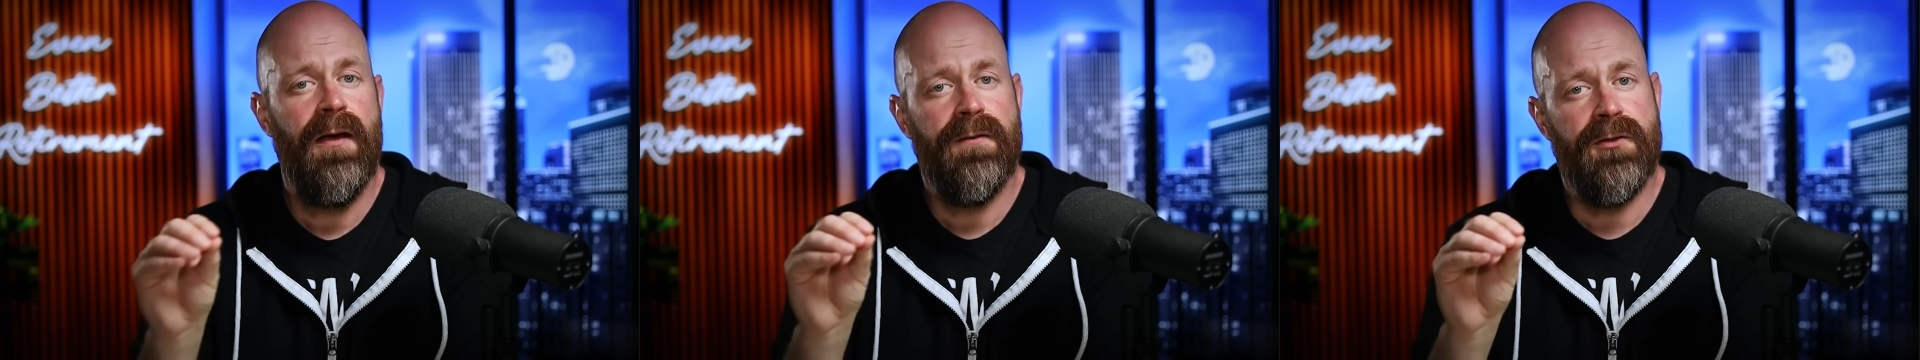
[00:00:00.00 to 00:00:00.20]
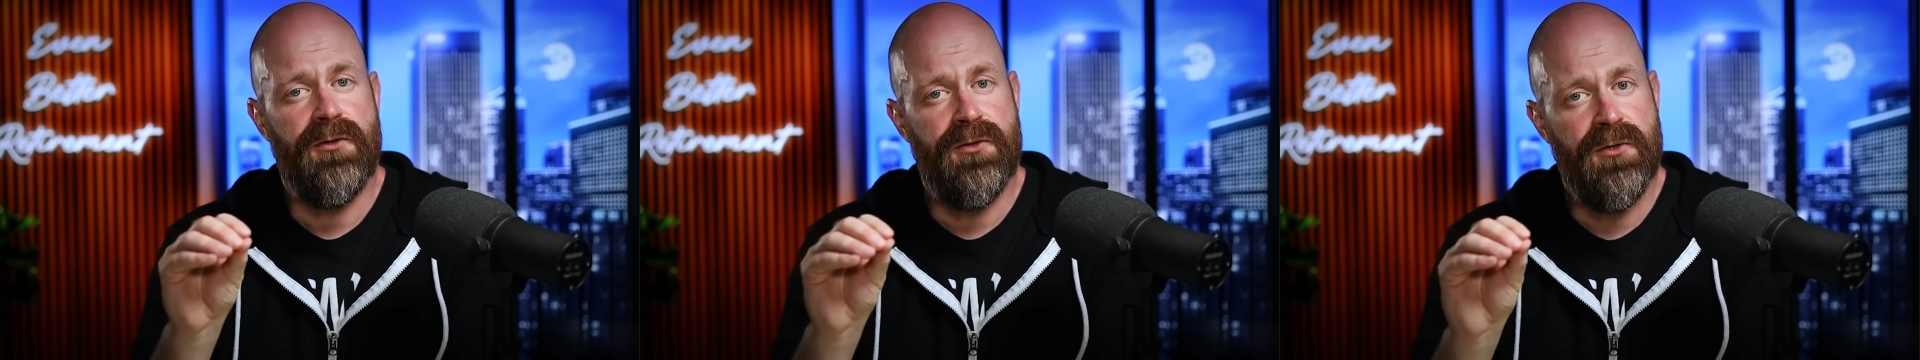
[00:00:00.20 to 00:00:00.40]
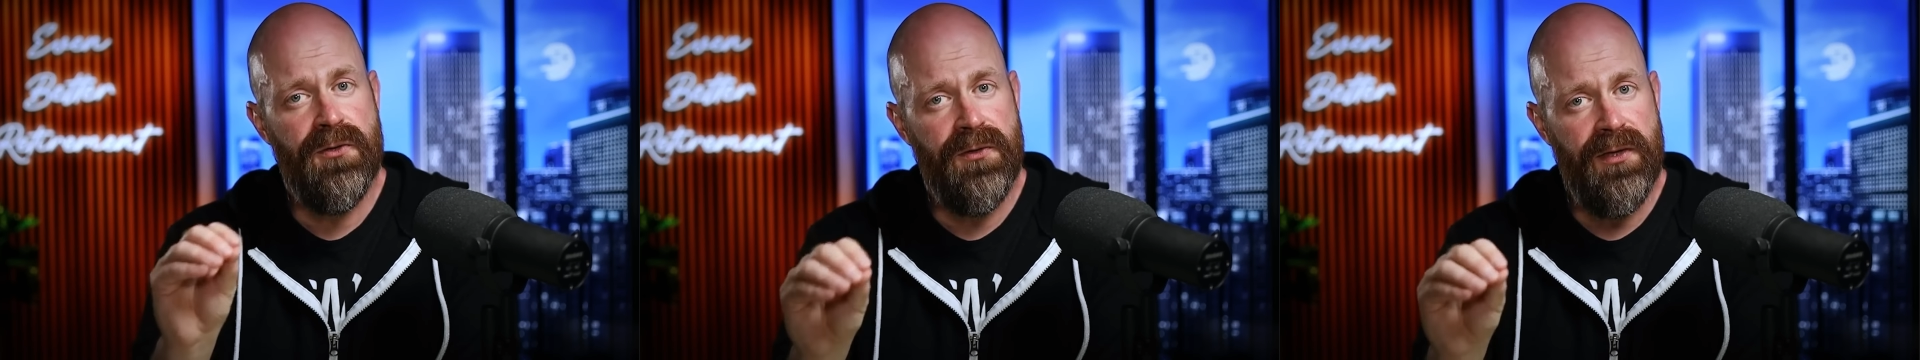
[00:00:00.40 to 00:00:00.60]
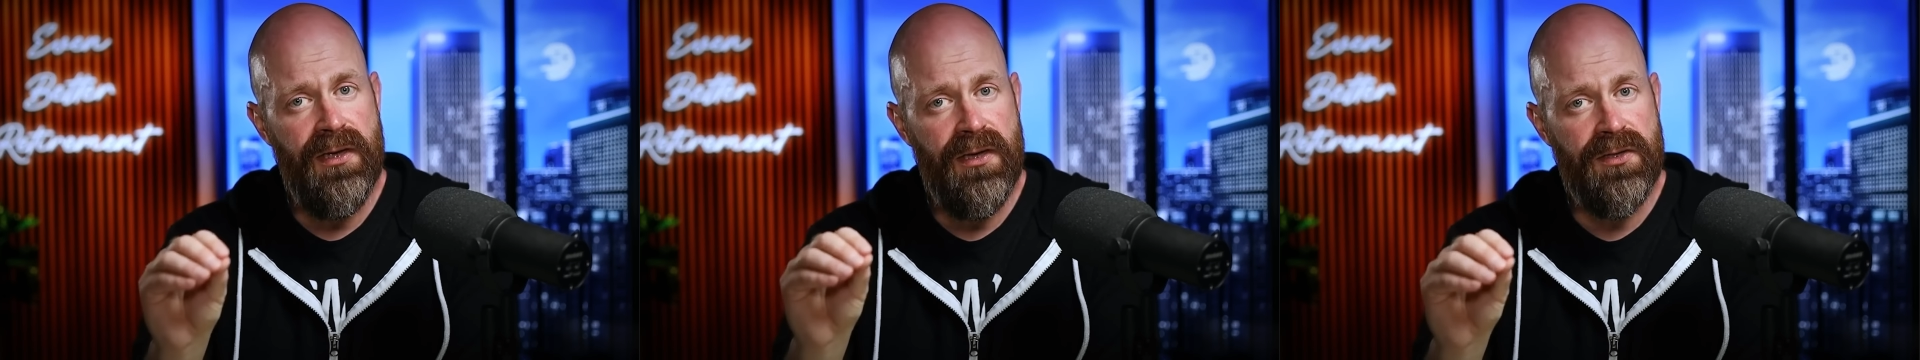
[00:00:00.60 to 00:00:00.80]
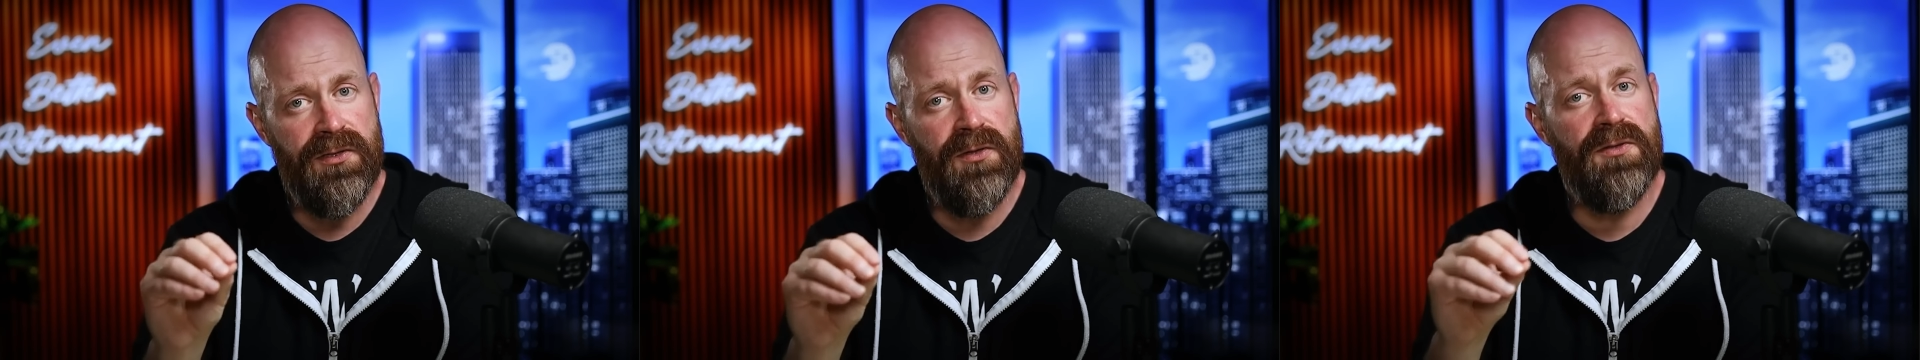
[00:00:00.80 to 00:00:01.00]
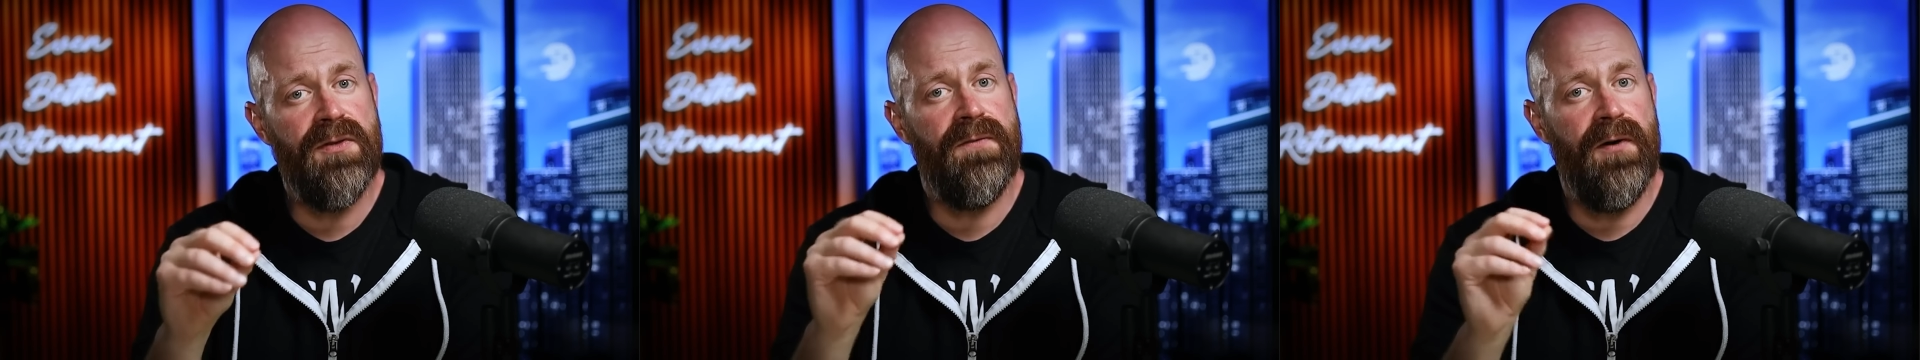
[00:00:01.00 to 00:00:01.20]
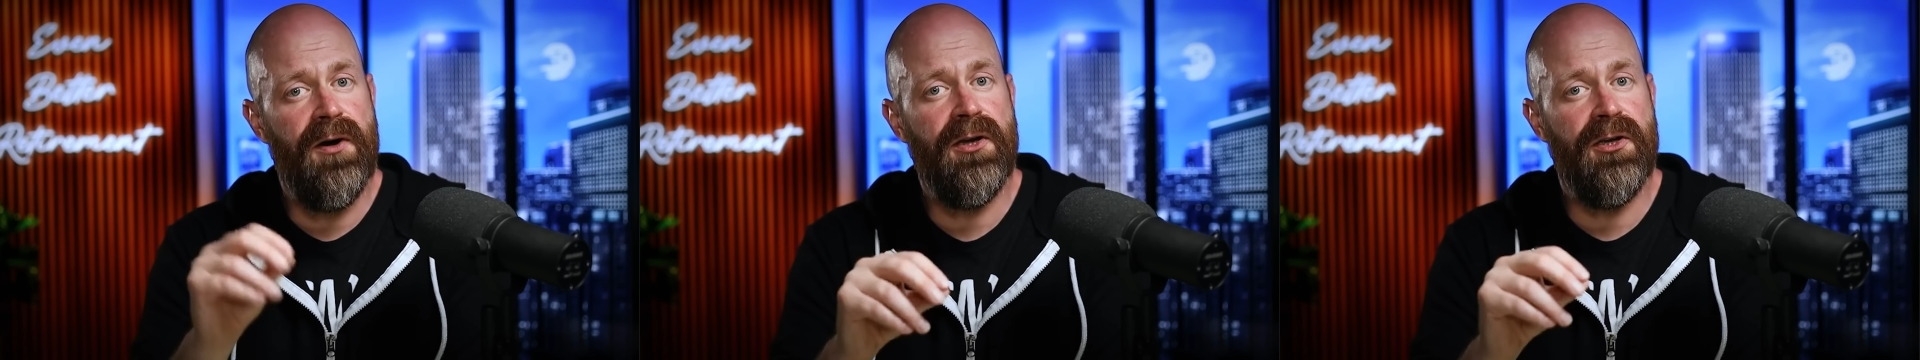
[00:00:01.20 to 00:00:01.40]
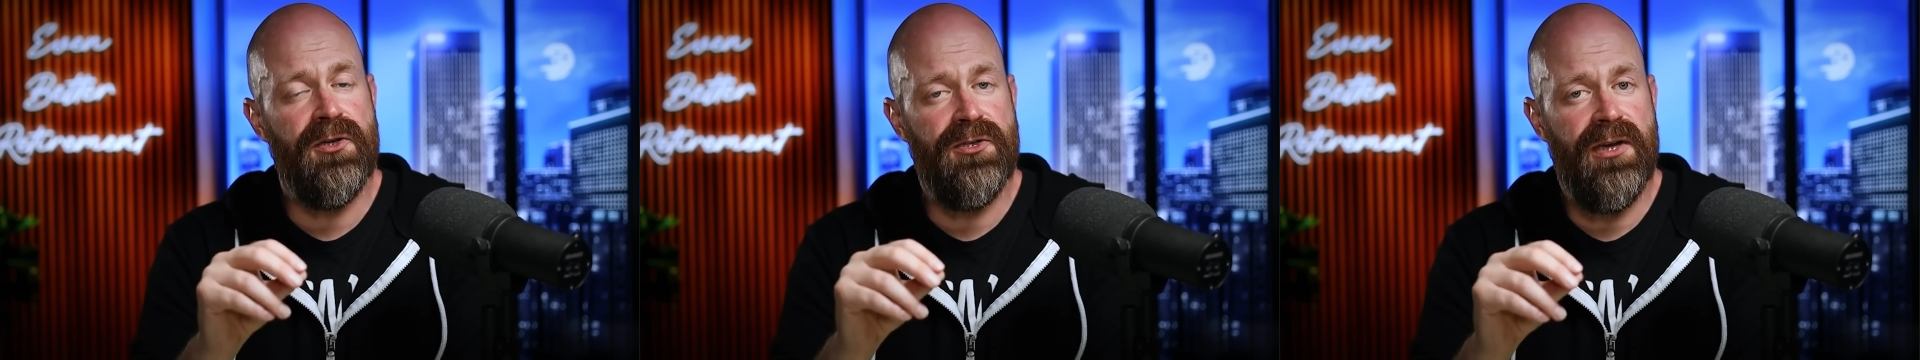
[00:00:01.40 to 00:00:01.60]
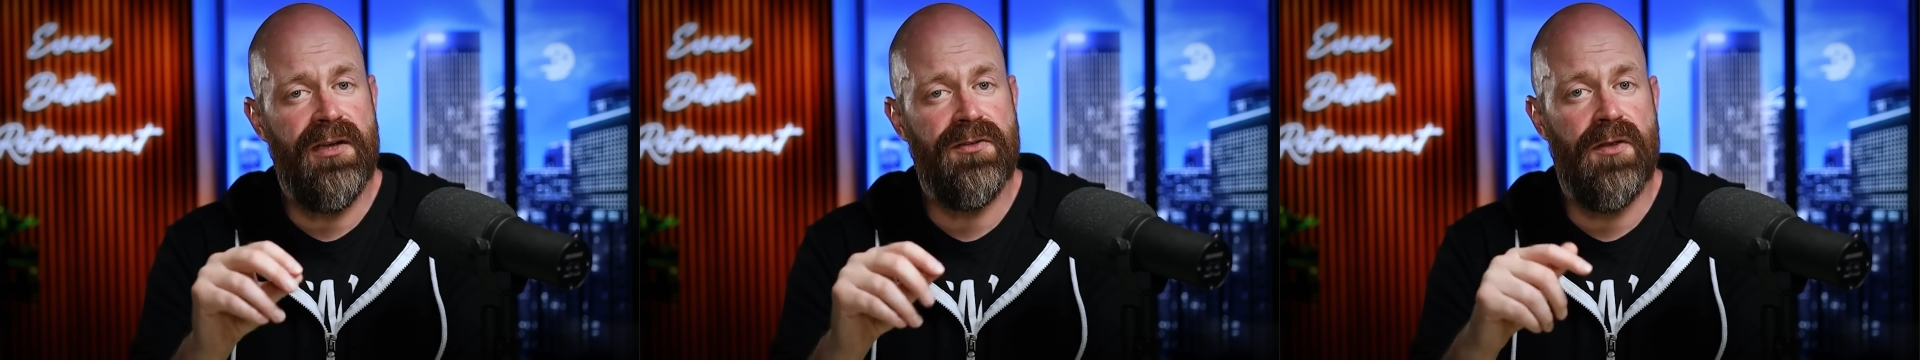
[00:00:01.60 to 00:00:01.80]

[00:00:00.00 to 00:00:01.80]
The truth is, there's a very good chance